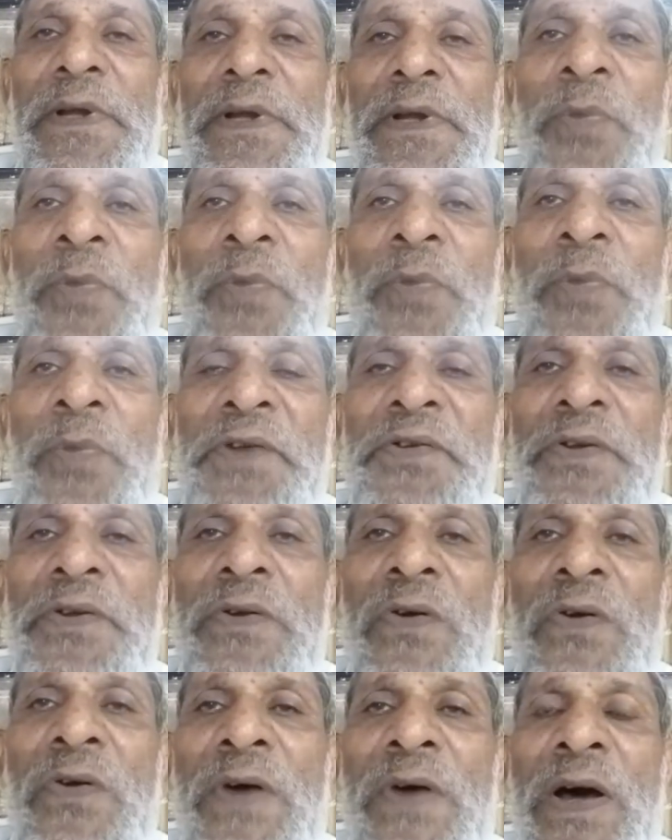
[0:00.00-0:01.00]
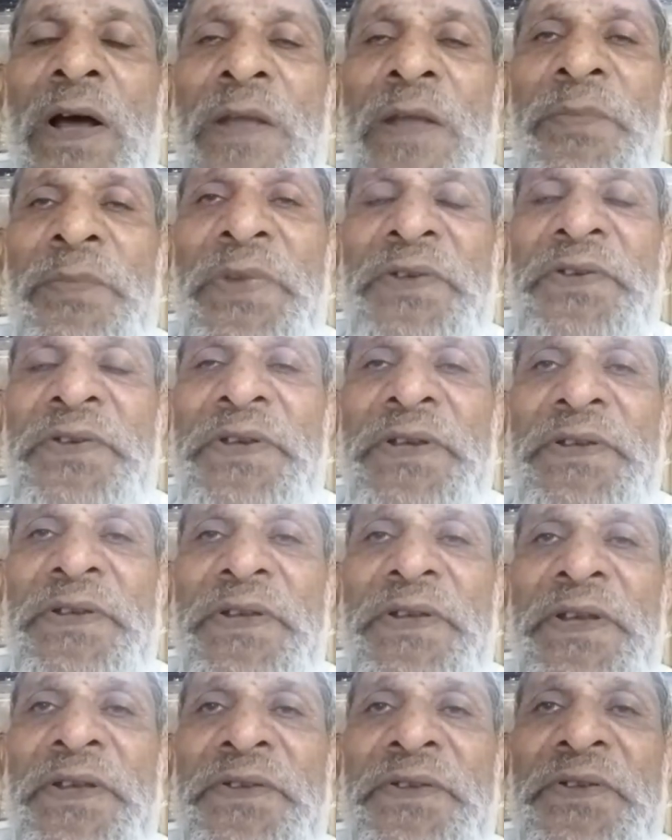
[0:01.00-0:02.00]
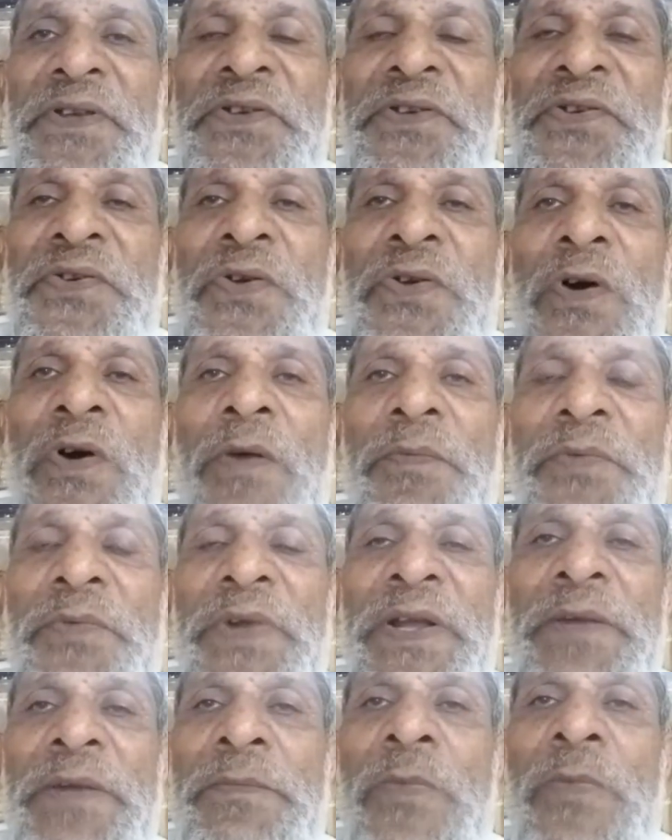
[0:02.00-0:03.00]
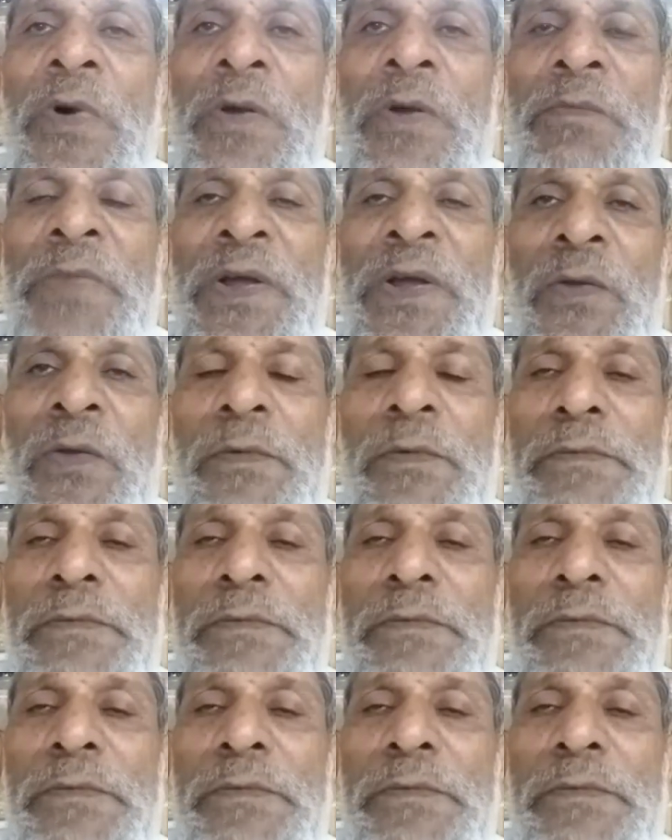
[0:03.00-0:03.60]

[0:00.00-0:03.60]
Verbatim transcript: Production of RBC is stopped in bone marrow.